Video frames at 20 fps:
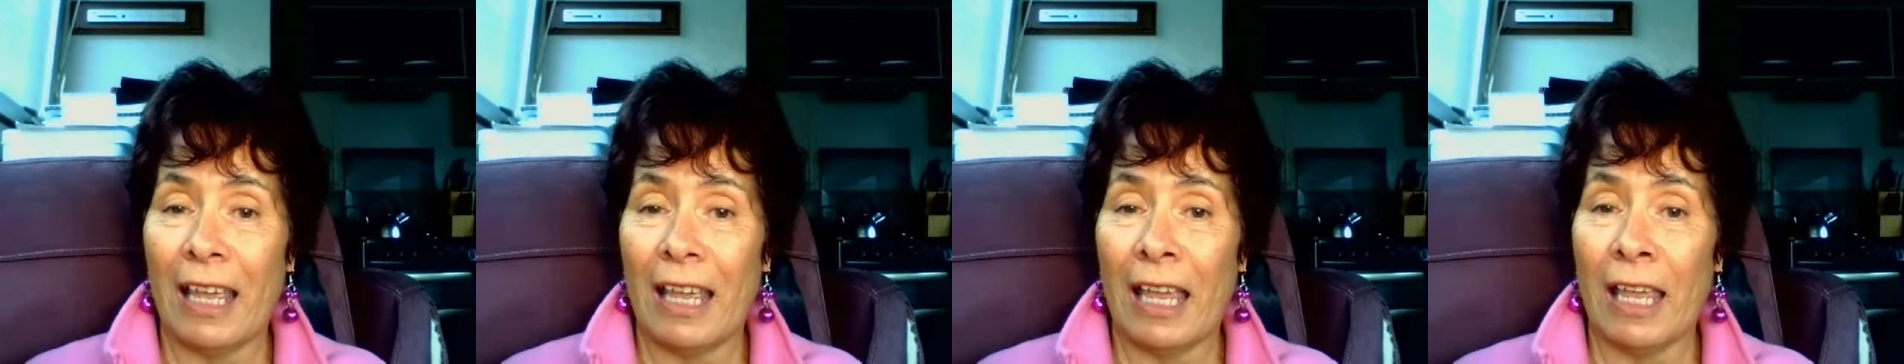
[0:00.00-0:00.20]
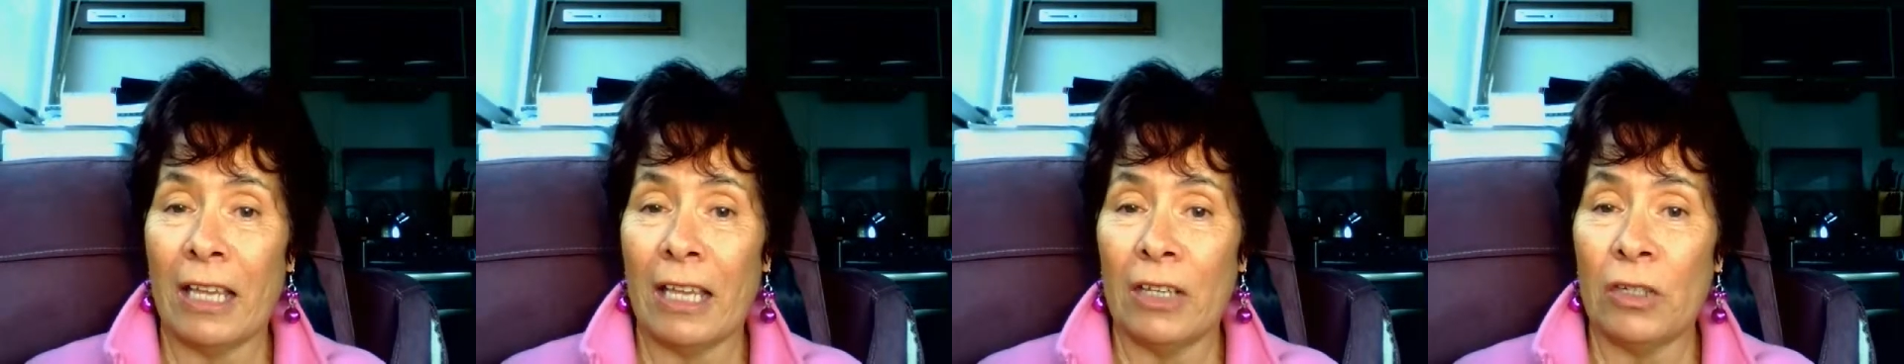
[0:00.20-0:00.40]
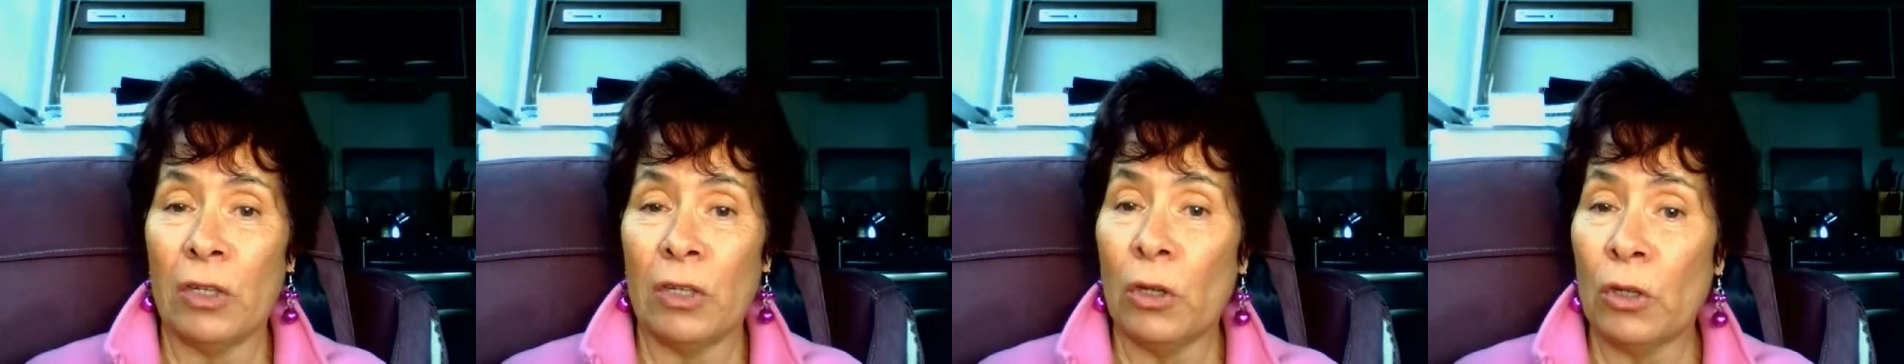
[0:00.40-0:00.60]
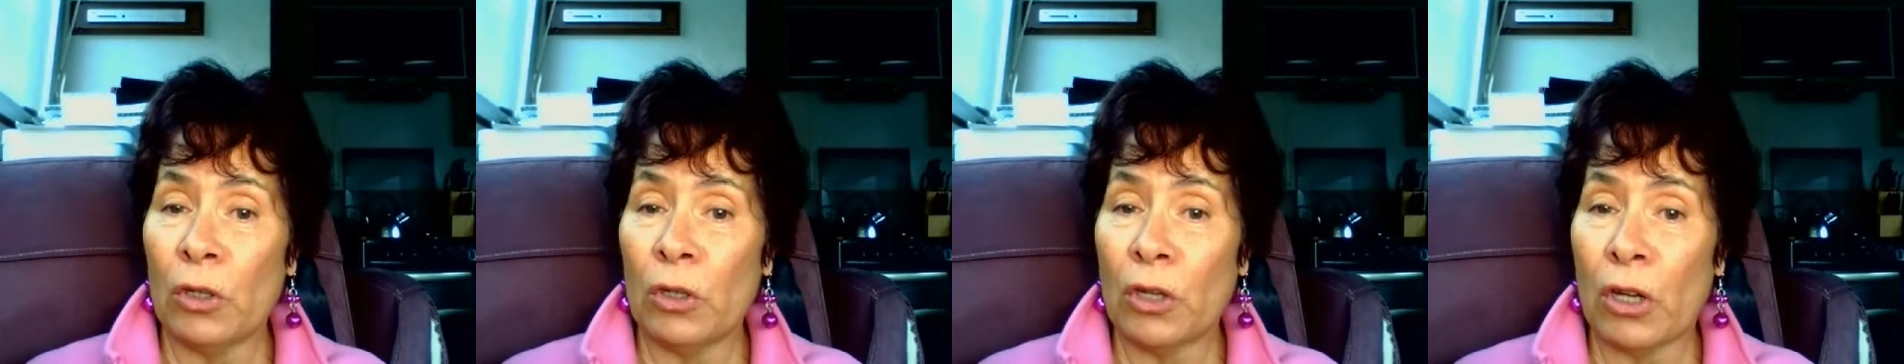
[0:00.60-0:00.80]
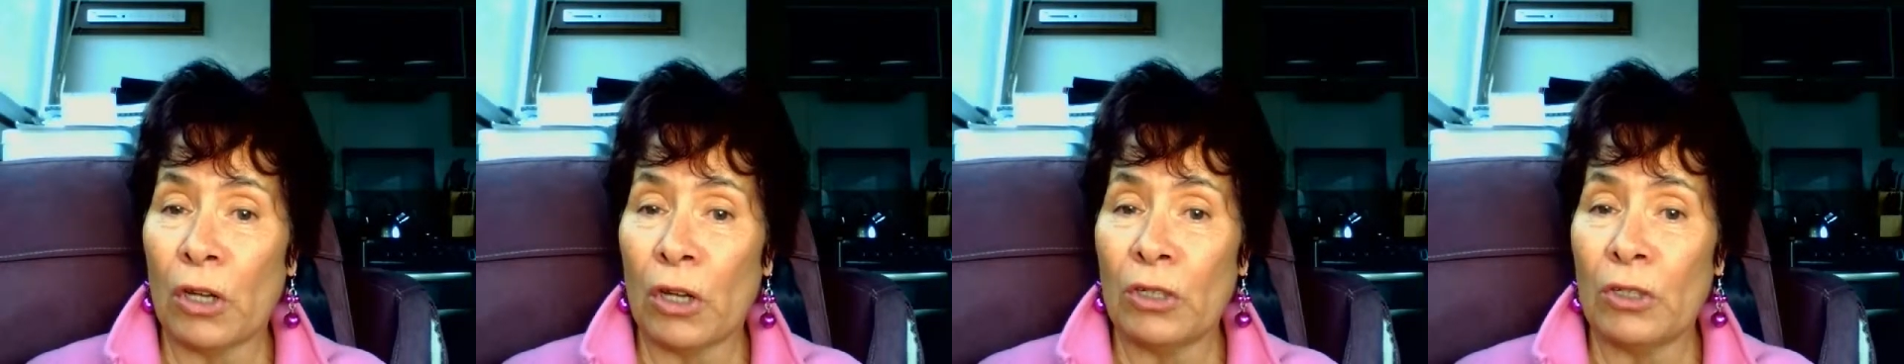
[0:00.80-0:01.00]
and who
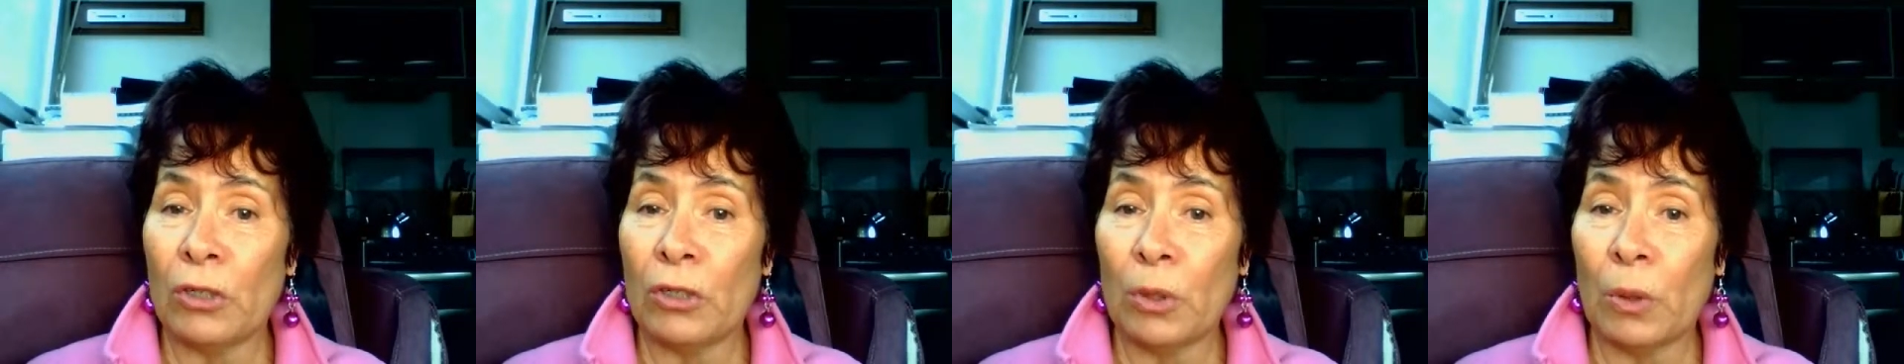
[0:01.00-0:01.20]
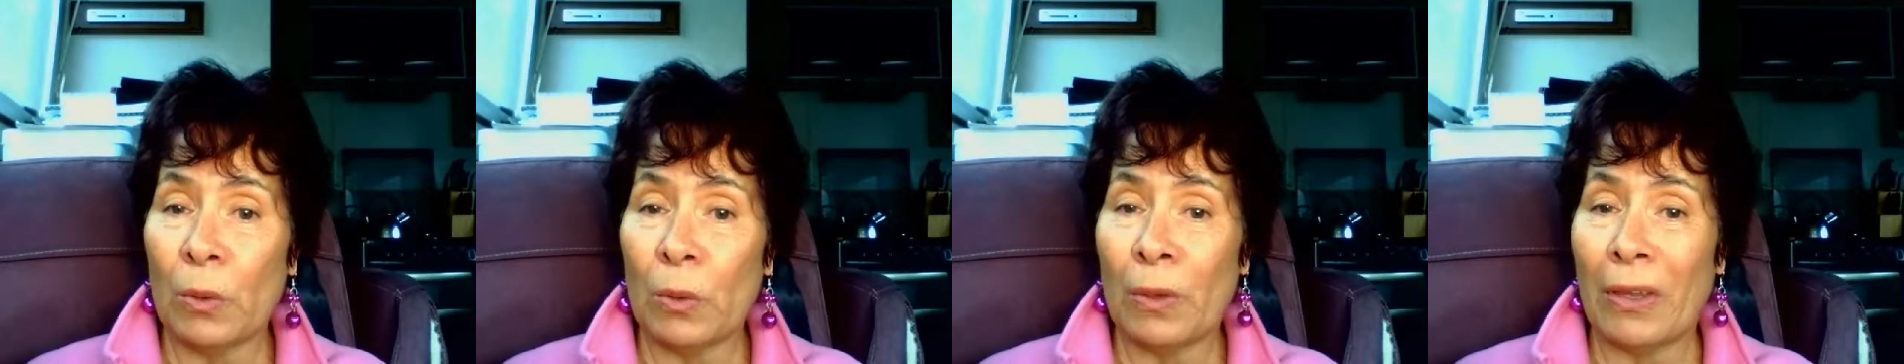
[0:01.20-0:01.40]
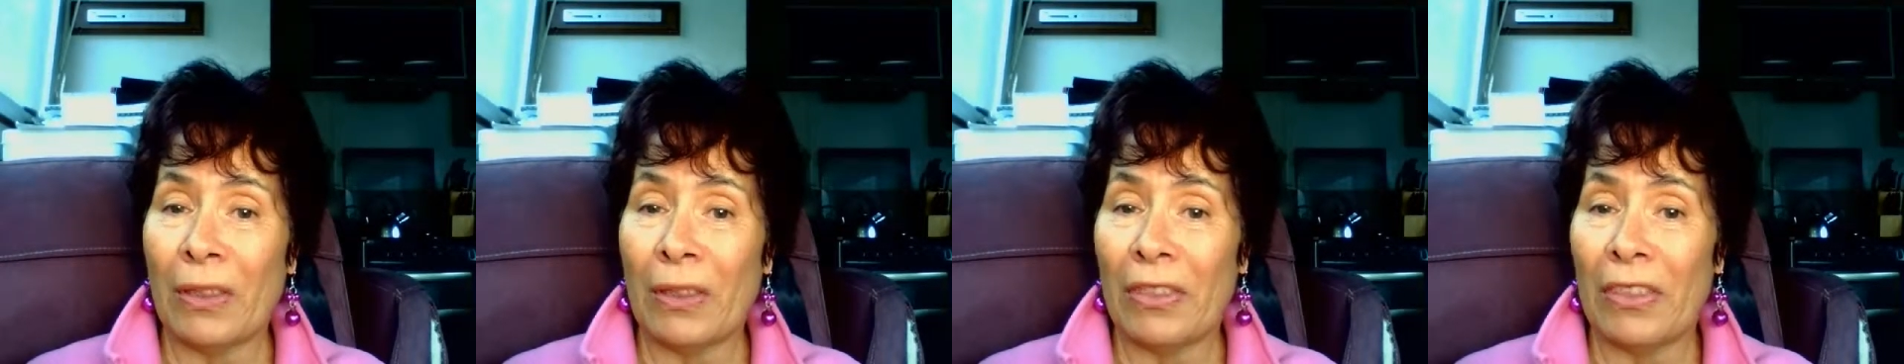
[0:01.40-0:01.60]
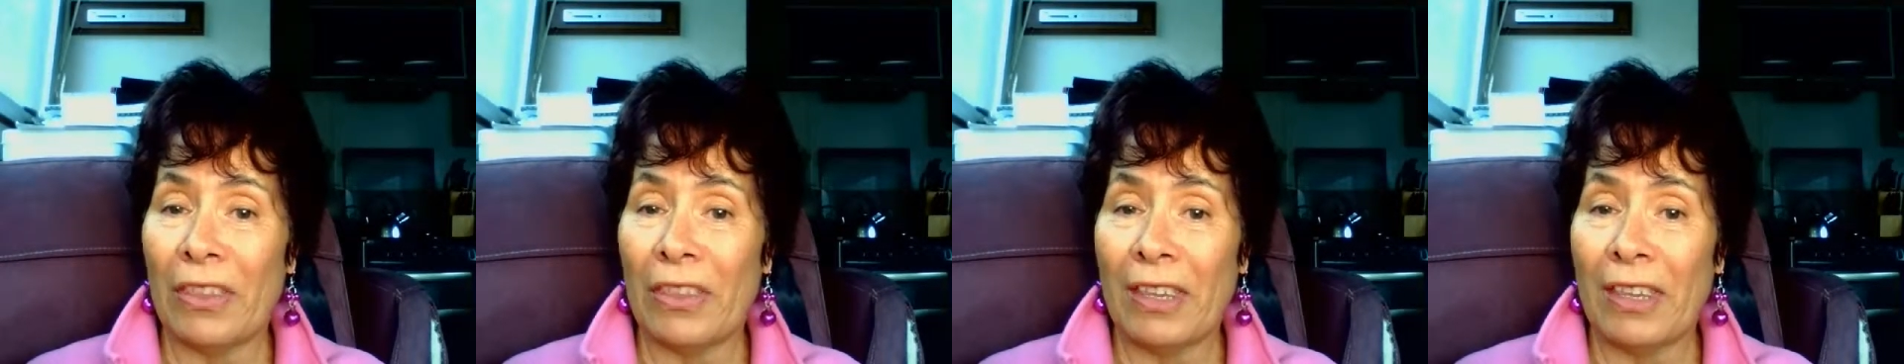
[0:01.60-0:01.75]
you're going to do it with